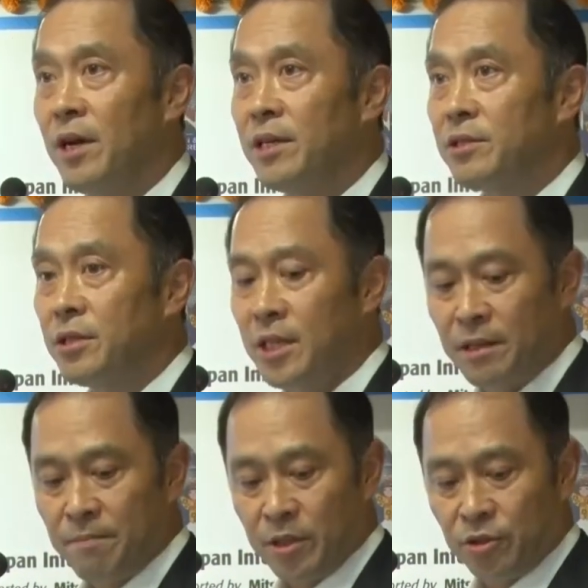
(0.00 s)
As
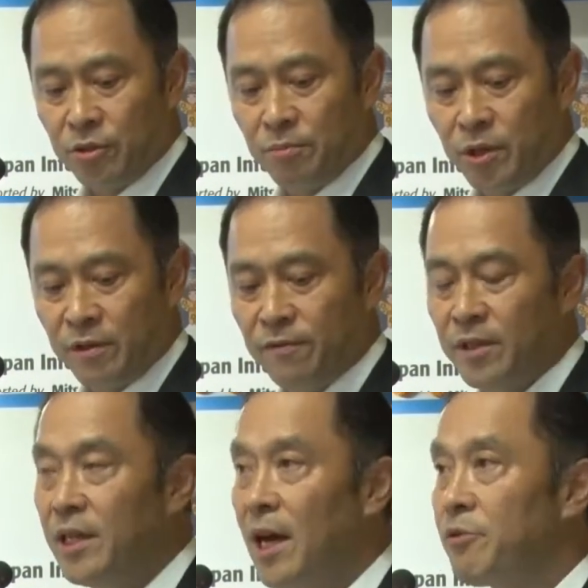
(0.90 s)
he mentioned
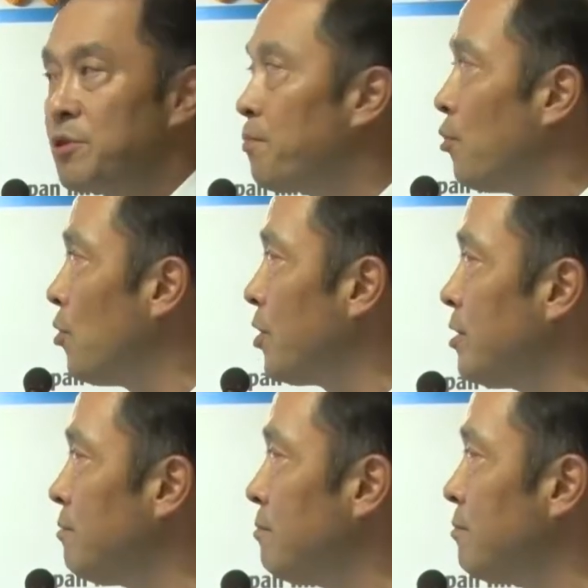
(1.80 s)
briefly, I was born
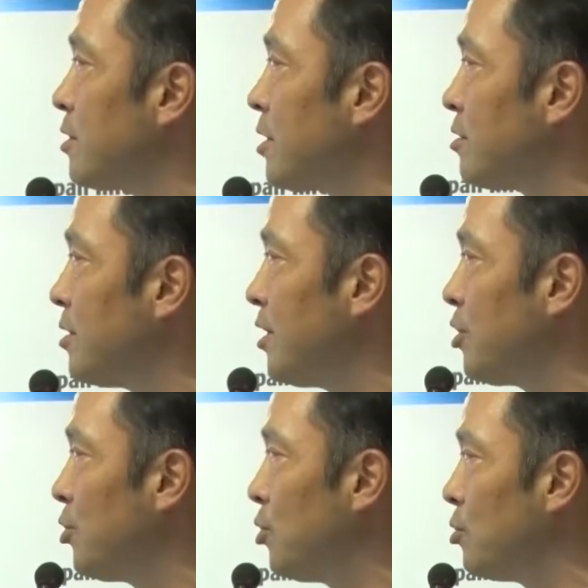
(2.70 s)
in
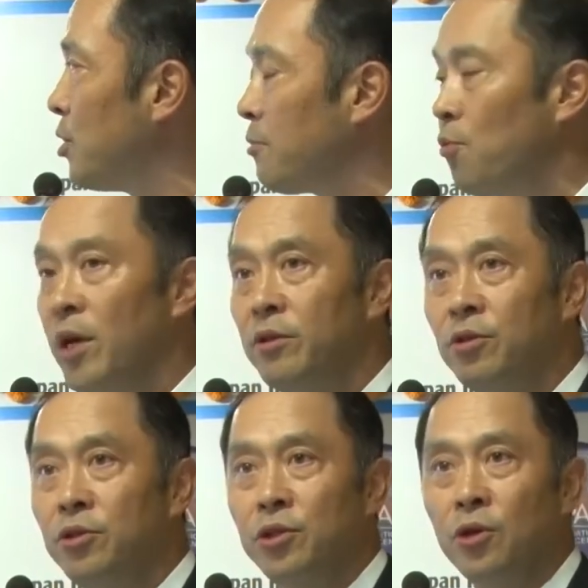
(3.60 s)
62 and went to New